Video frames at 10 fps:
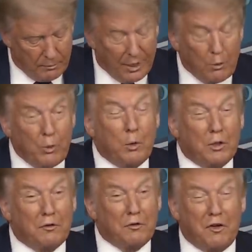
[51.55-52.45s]
and we
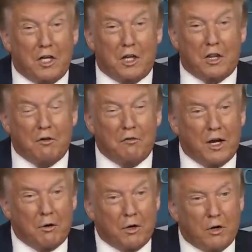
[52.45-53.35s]
will defeat the
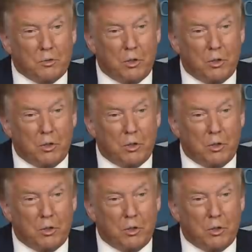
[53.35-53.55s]
virus.